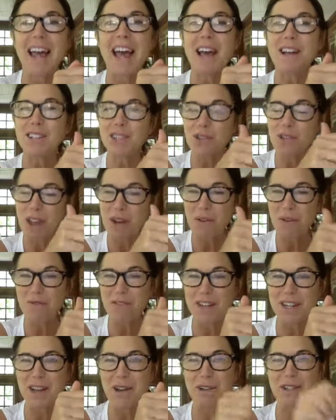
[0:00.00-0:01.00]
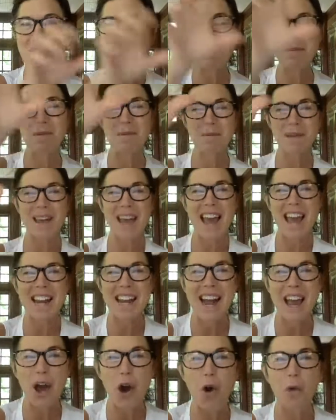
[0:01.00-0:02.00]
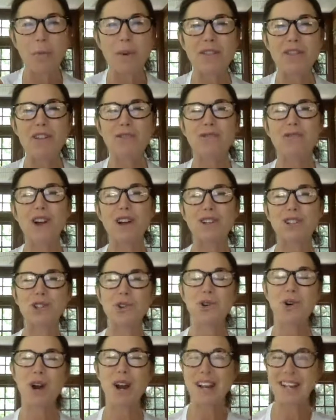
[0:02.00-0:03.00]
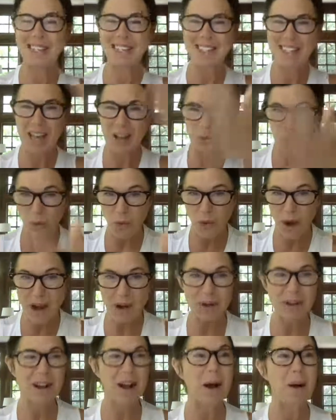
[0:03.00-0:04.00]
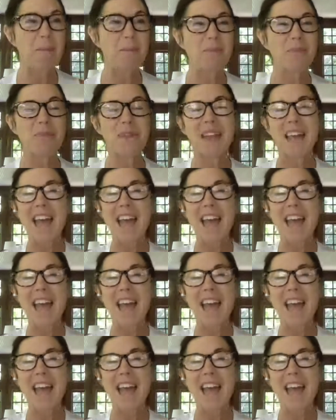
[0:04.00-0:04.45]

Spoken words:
So they were videotaping me, and I opened the front door and said, welcome.